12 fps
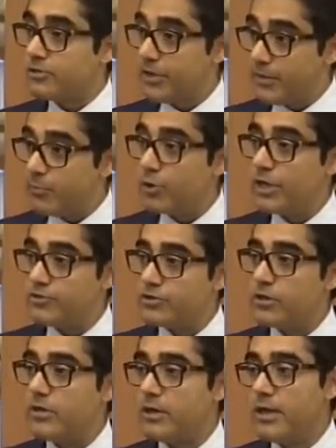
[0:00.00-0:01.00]
three
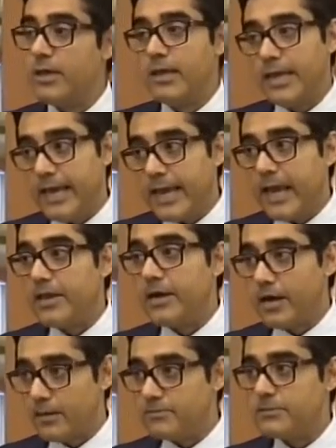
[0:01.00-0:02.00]
potential AI
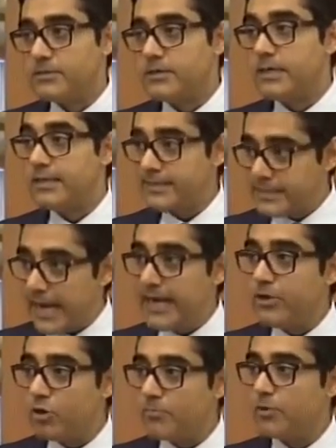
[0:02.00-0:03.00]
hubs
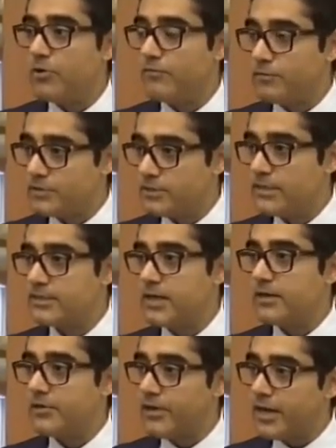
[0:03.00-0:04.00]
inside top universities
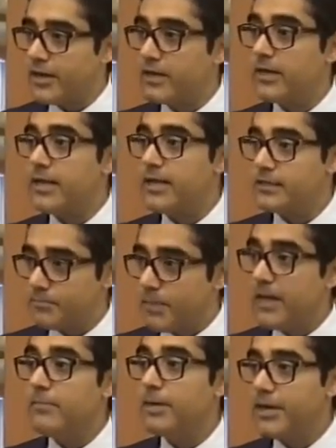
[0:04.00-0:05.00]
can create in next
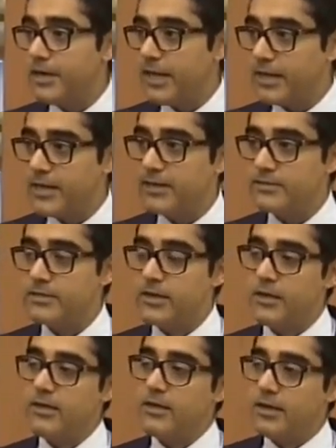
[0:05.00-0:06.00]
many decades.
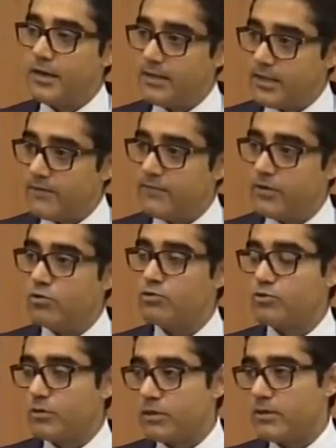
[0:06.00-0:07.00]
And then we
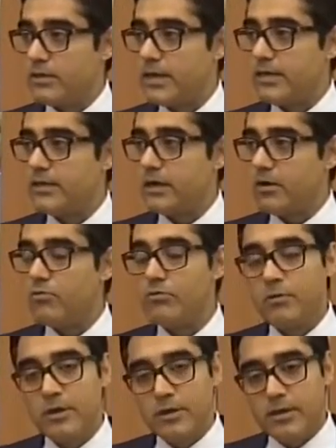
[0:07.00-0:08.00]
also heard that
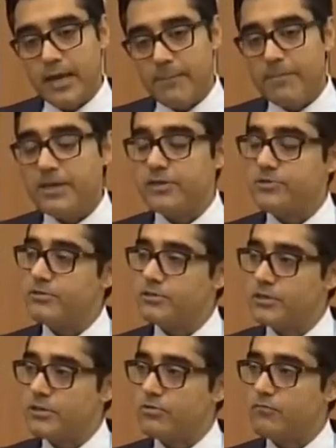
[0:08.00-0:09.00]
how
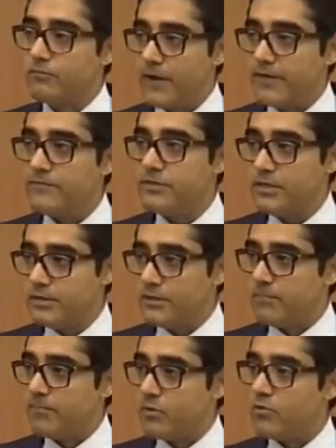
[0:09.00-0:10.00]
applications into 5G,
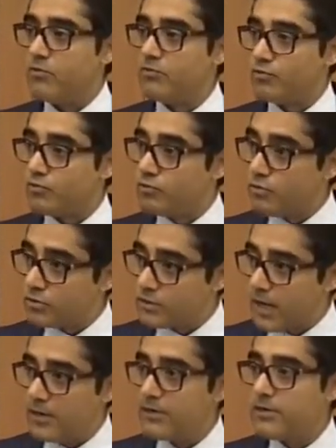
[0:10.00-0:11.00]
through those
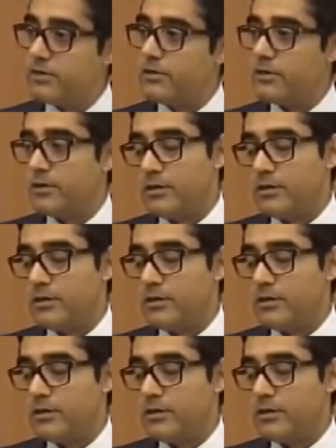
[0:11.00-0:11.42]
100,